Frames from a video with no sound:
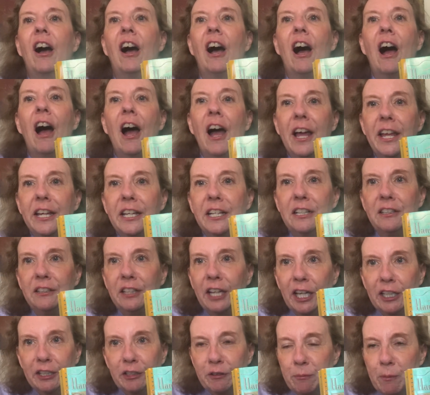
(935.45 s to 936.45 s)
I
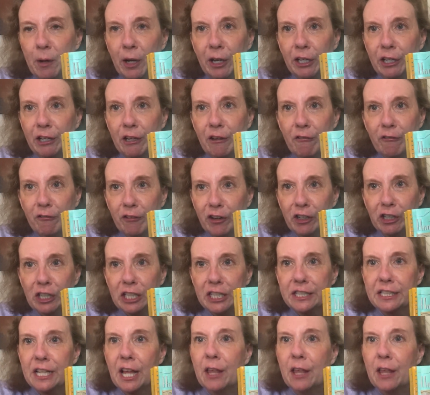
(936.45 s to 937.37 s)
collect Monica Ferris,